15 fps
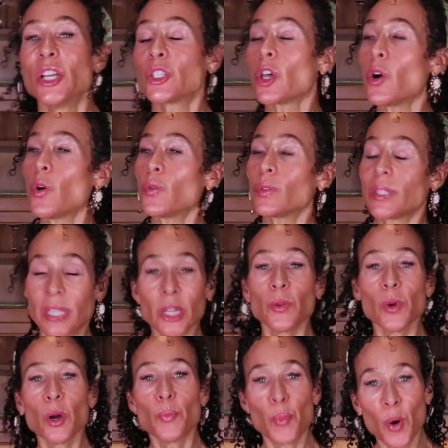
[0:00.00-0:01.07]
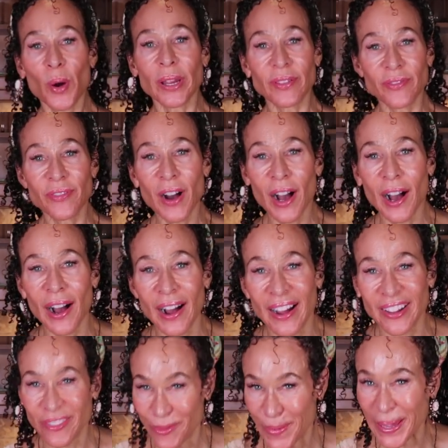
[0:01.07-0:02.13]
So
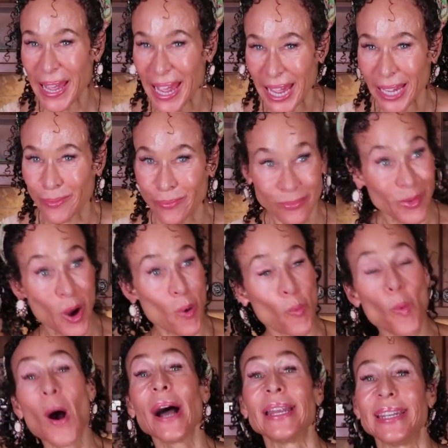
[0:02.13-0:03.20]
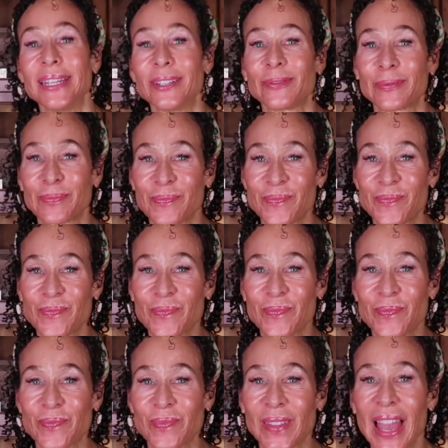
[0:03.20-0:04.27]
0.5 became 1.
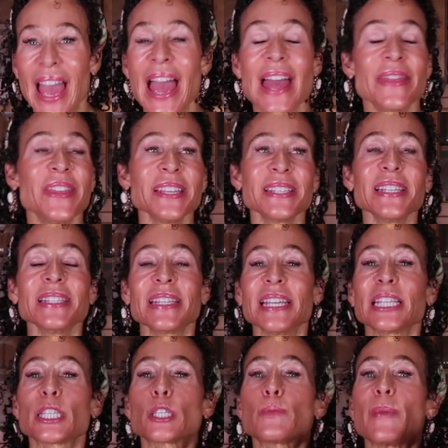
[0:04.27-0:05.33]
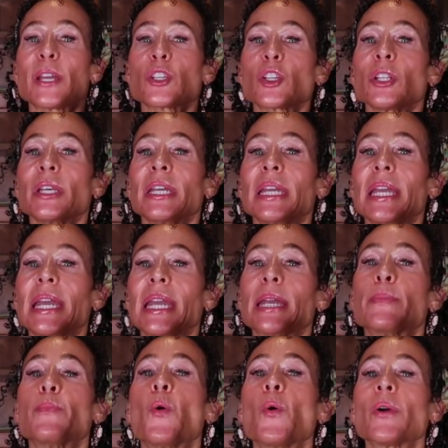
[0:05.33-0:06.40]
This is especially
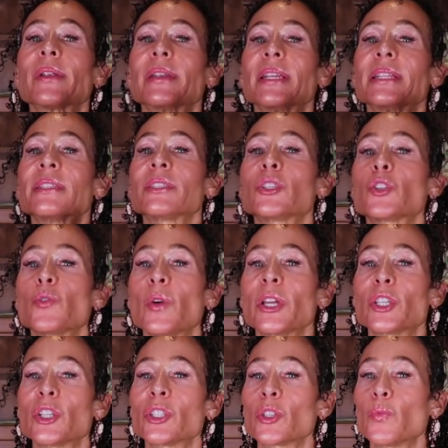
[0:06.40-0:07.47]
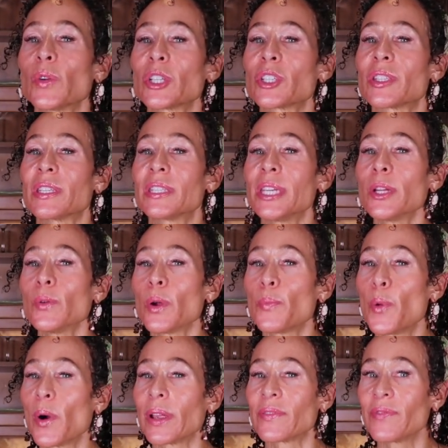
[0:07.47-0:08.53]
important in situations in which the
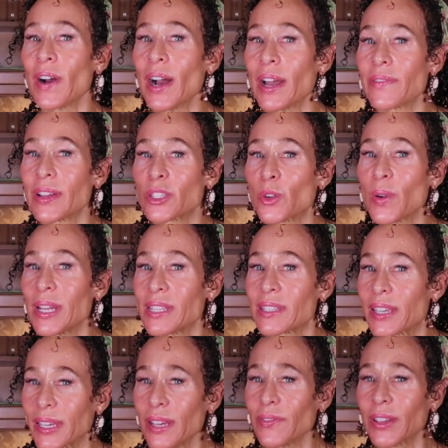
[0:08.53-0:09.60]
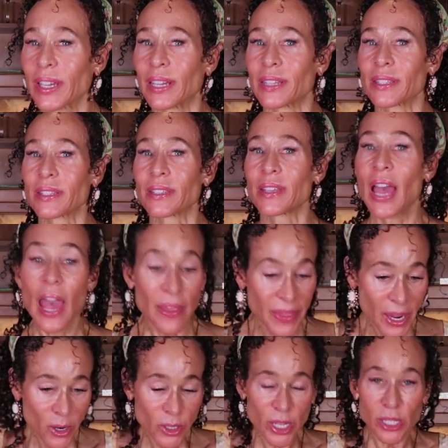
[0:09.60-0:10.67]
0.5 has great significance.
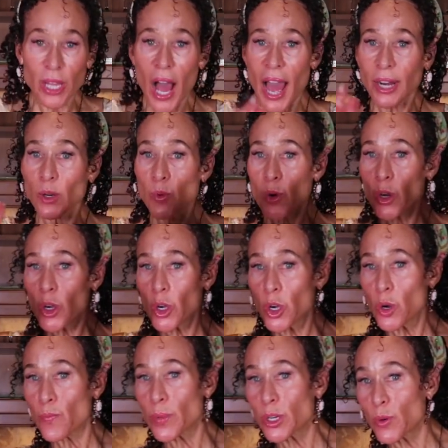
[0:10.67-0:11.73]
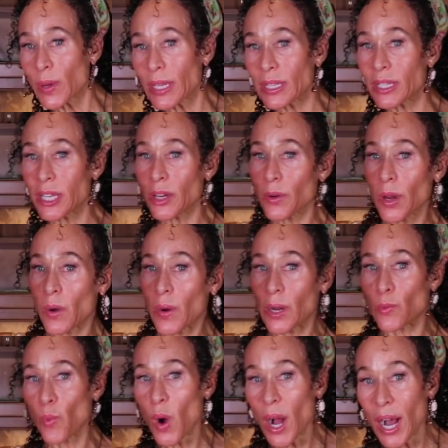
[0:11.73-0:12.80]
There's a lot of room between 0
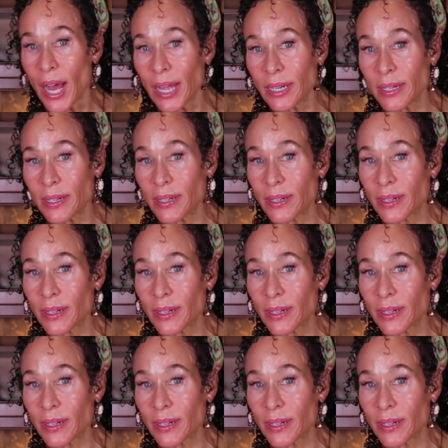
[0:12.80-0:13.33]
and 1.